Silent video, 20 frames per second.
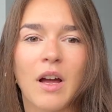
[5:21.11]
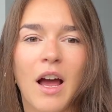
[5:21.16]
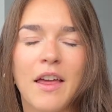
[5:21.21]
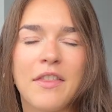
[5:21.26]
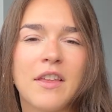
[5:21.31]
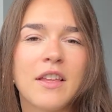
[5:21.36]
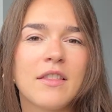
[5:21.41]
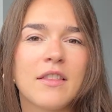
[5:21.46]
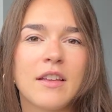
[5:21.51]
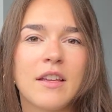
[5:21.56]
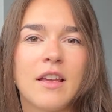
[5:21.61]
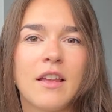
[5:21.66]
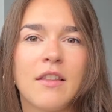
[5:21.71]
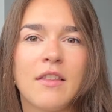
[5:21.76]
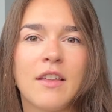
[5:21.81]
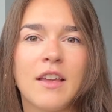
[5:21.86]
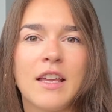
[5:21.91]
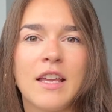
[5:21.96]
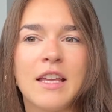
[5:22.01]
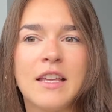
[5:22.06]
I think,
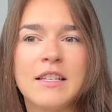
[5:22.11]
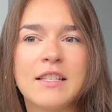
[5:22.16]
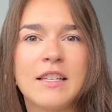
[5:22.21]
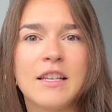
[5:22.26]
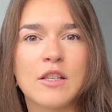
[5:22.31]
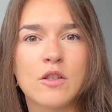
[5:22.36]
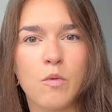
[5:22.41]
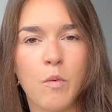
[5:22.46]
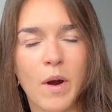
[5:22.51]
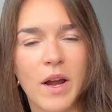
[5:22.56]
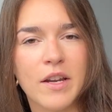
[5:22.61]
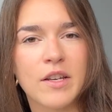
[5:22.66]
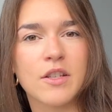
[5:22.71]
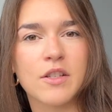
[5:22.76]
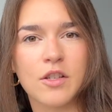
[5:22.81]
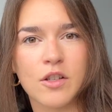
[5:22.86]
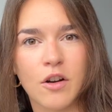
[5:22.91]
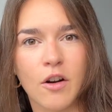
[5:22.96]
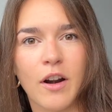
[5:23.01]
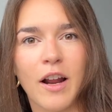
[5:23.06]
the easiest way to
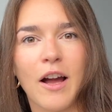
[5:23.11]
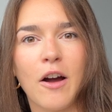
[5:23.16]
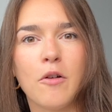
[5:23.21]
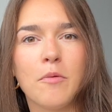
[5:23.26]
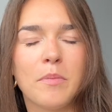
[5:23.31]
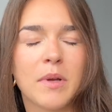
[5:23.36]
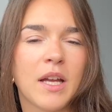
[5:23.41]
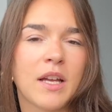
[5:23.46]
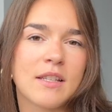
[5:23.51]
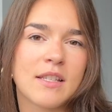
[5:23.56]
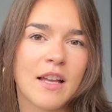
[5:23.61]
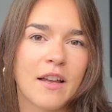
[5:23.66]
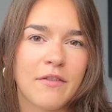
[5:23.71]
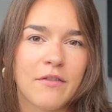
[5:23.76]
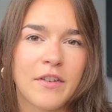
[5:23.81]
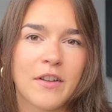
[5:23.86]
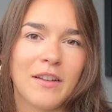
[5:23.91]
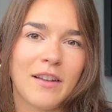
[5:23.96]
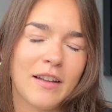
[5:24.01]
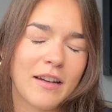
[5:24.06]
start out, because I
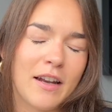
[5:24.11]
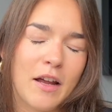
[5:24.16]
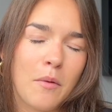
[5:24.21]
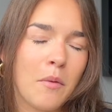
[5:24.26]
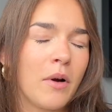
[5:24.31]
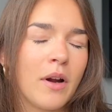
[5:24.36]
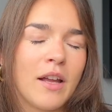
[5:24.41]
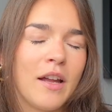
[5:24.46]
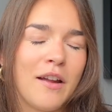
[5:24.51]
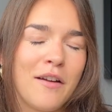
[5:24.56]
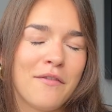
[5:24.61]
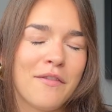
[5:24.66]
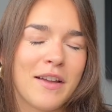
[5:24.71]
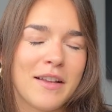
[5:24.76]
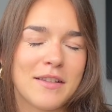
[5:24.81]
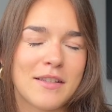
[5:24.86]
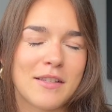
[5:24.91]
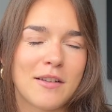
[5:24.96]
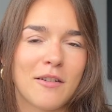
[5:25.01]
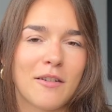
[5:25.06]
feel like networking
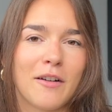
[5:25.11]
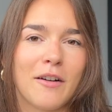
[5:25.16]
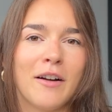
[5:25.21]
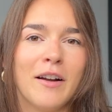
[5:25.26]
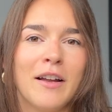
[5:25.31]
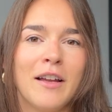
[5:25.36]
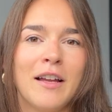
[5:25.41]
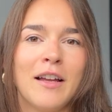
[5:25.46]
events are